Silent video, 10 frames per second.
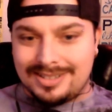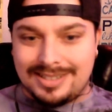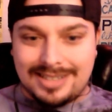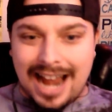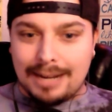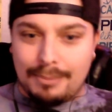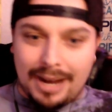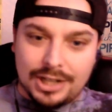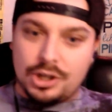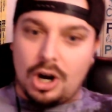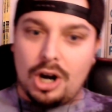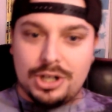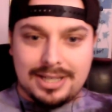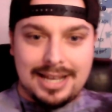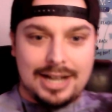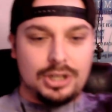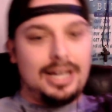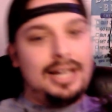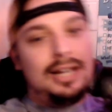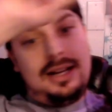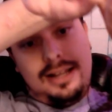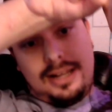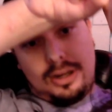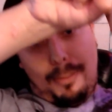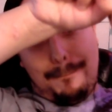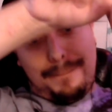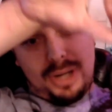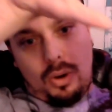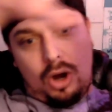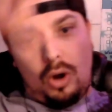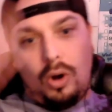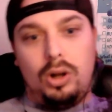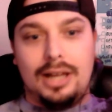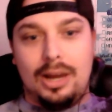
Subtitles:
dynamite charge, essentially, it'll blow a hole,